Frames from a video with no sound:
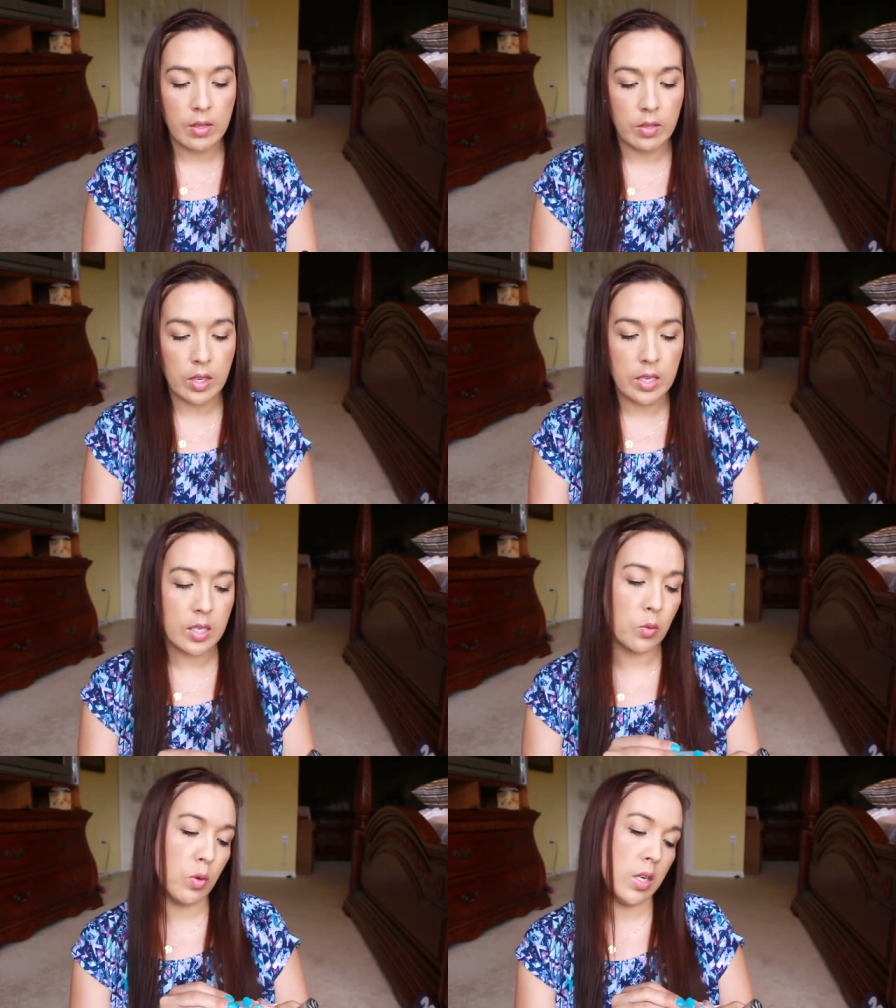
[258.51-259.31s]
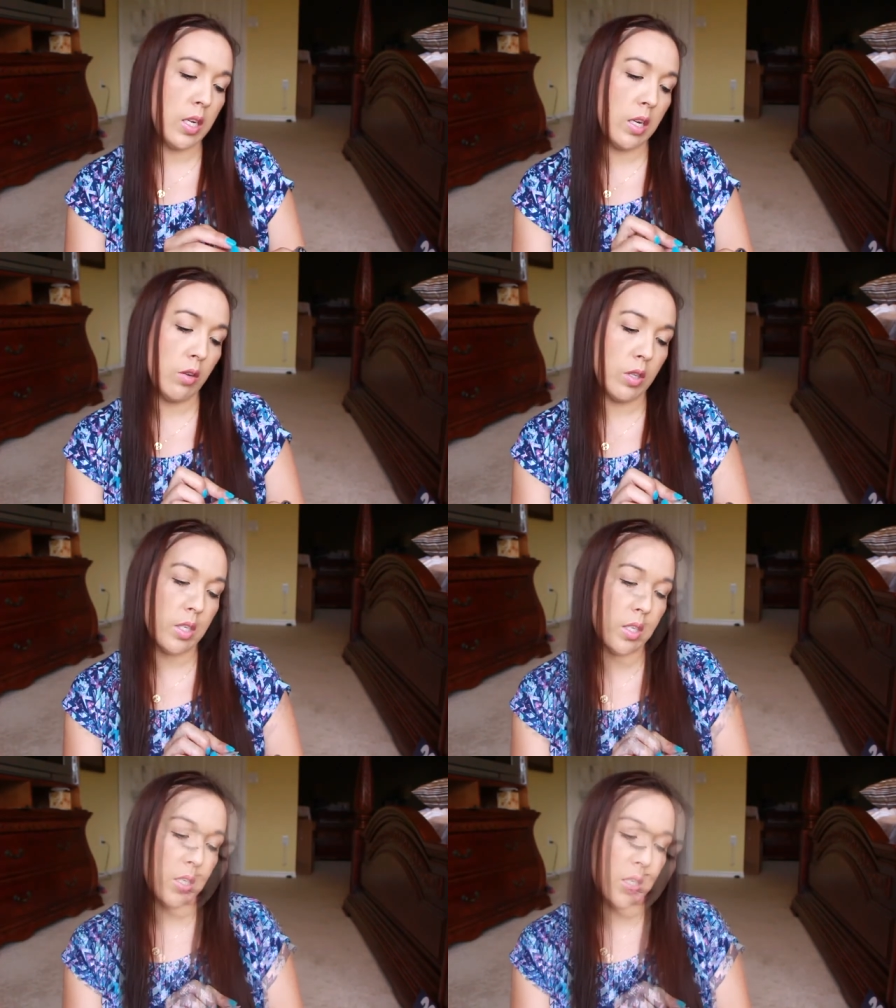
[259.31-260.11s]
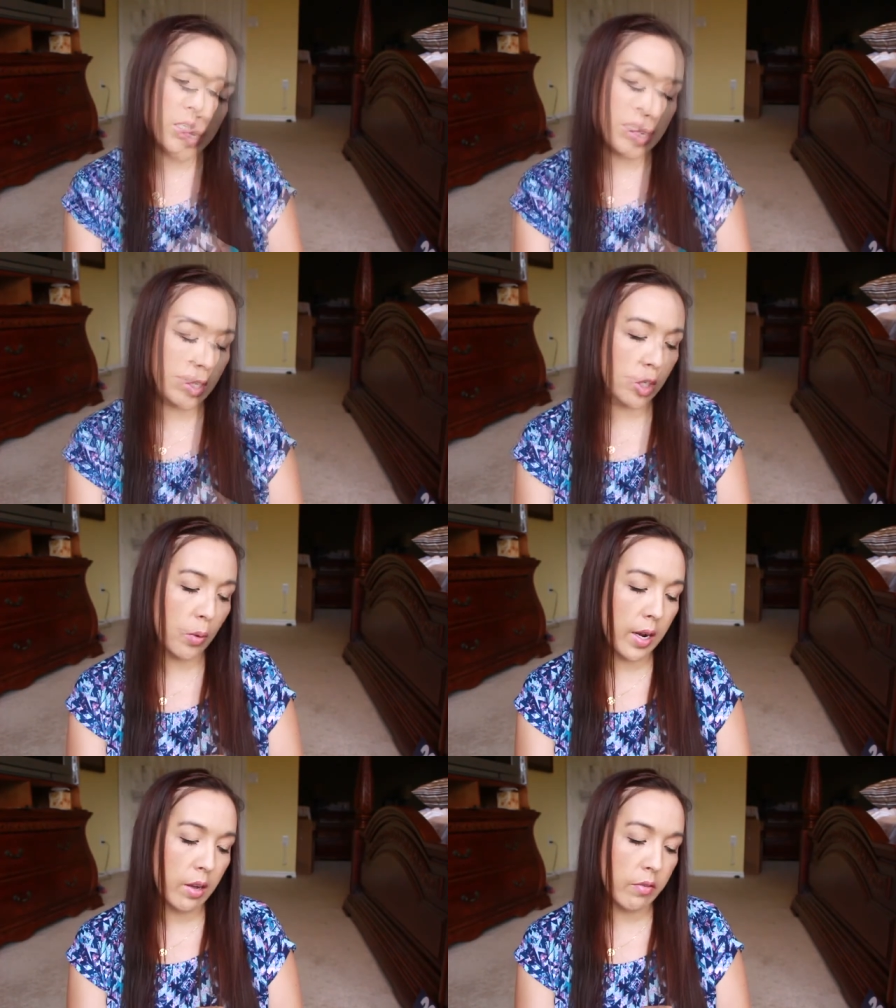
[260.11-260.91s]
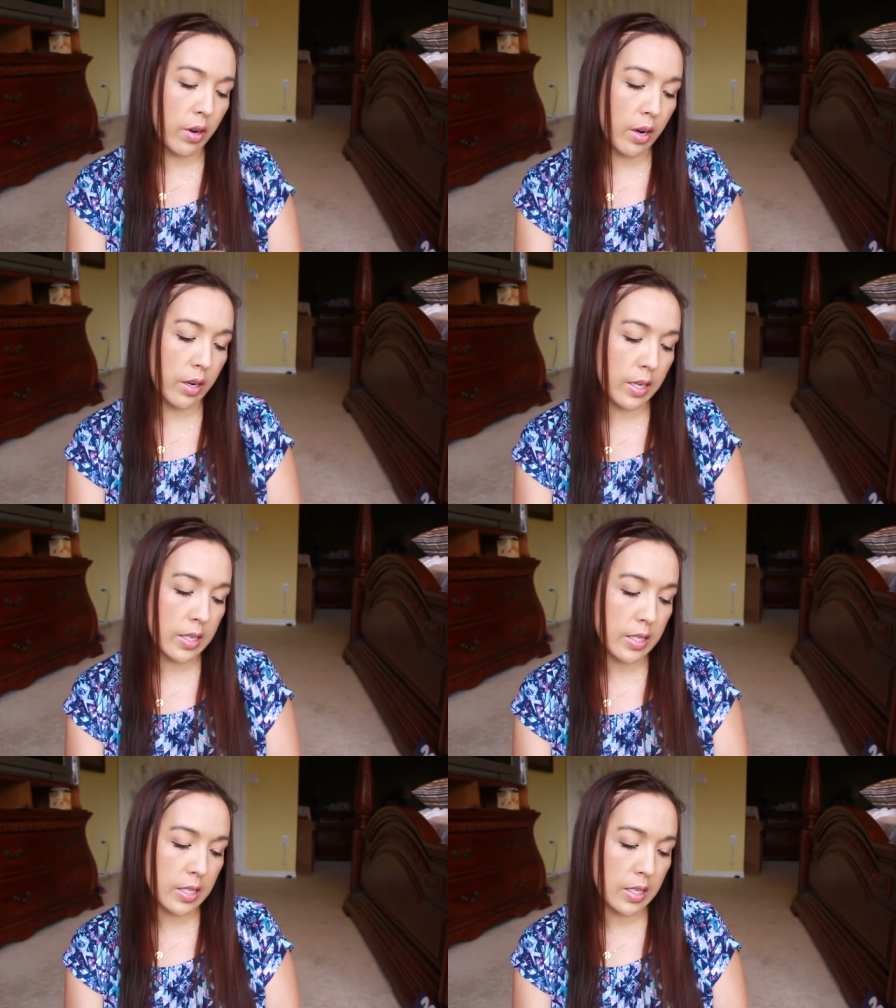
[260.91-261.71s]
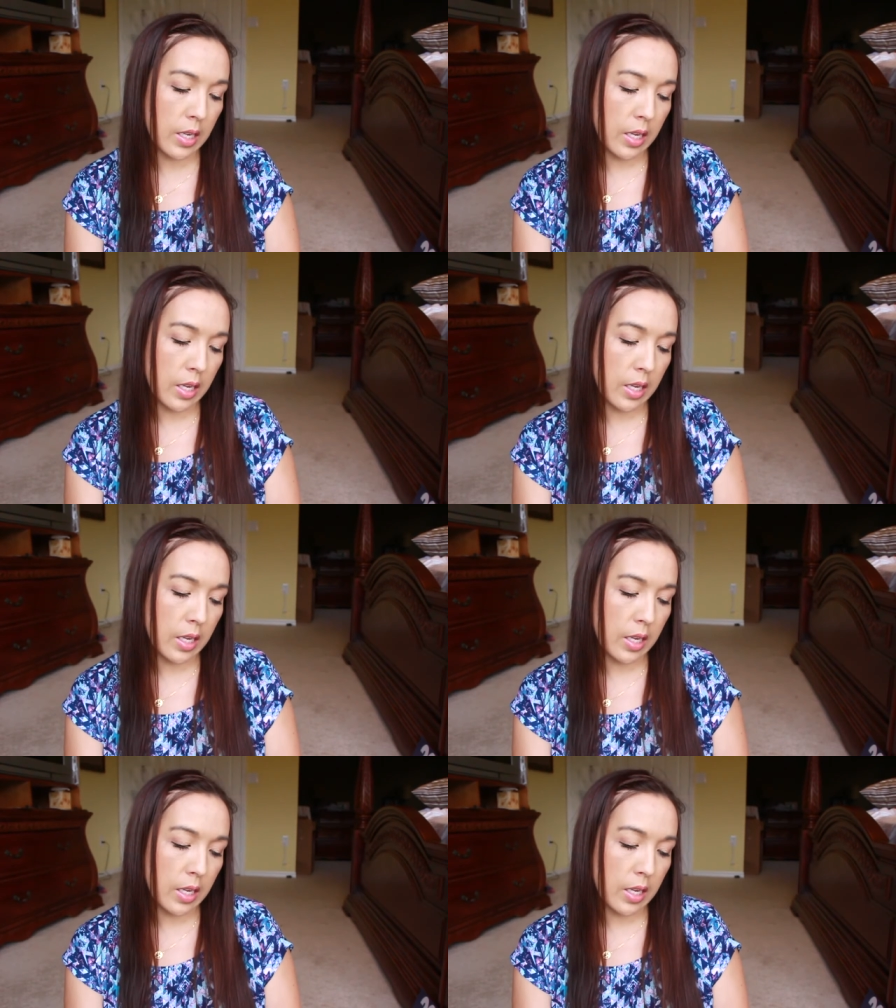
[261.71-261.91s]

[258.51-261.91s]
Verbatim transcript: This one here, this is, it says Joanna Vargas.